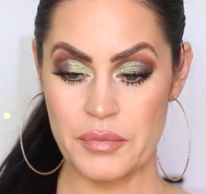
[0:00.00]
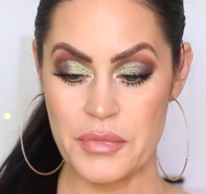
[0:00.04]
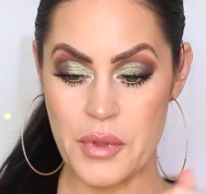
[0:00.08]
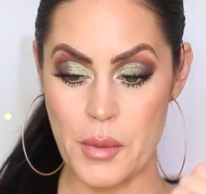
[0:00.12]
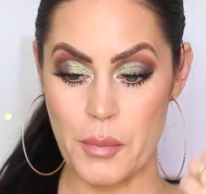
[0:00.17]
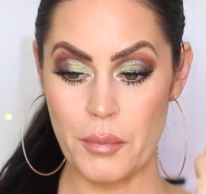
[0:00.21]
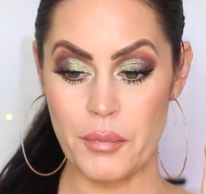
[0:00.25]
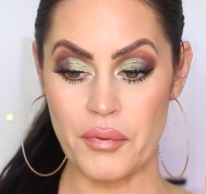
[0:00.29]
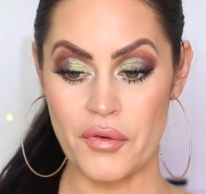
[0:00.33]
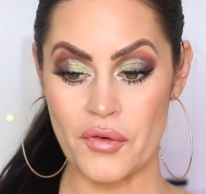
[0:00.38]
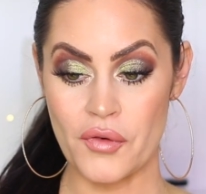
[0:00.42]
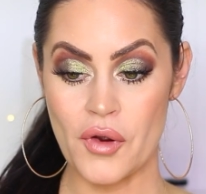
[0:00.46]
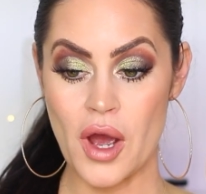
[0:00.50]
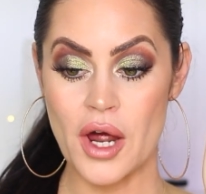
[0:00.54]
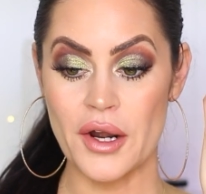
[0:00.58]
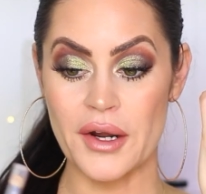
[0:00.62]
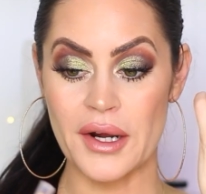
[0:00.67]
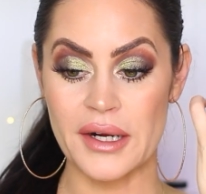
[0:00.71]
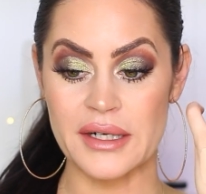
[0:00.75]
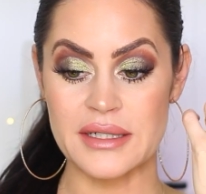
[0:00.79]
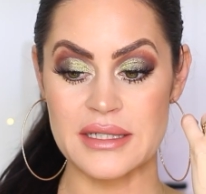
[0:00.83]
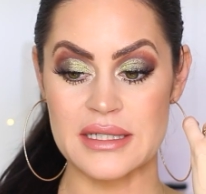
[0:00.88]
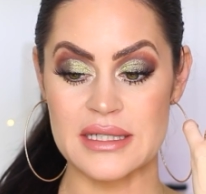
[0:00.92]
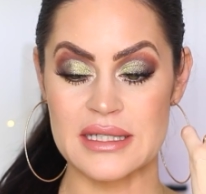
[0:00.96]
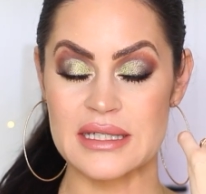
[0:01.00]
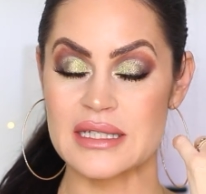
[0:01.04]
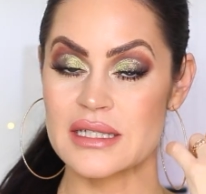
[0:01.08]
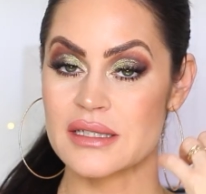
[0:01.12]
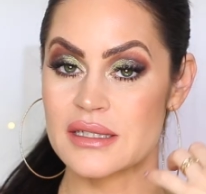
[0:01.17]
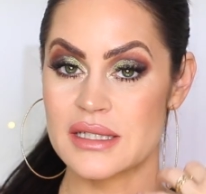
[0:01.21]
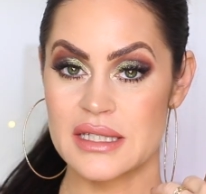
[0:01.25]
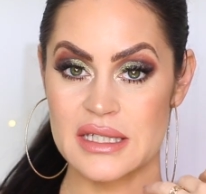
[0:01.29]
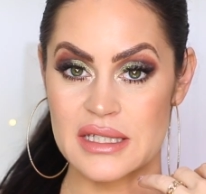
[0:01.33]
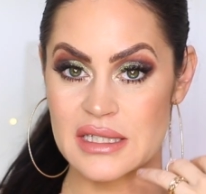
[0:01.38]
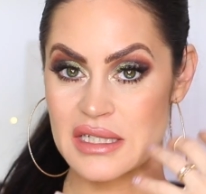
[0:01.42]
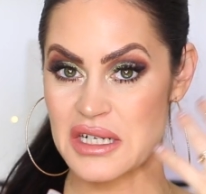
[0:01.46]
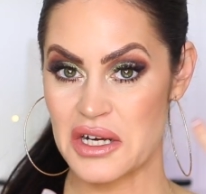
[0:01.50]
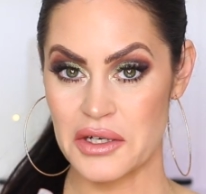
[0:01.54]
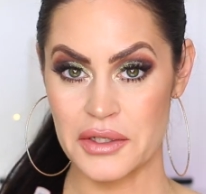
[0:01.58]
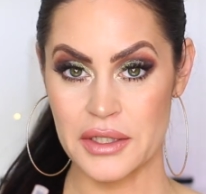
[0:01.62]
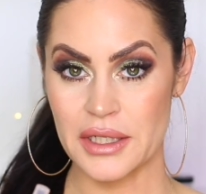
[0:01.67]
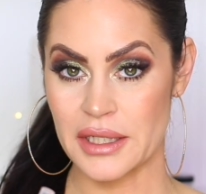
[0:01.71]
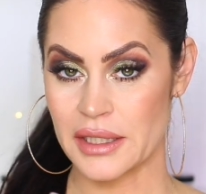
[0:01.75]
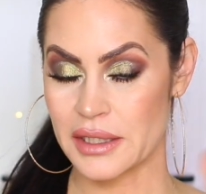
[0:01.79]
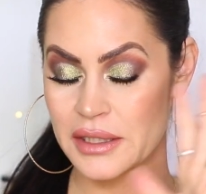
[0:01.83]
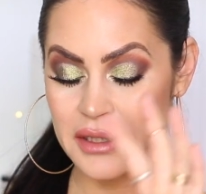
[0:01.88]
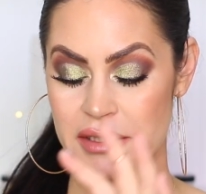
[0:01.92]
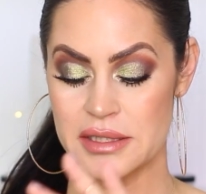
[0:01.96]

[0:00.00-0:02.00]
the product is stunning.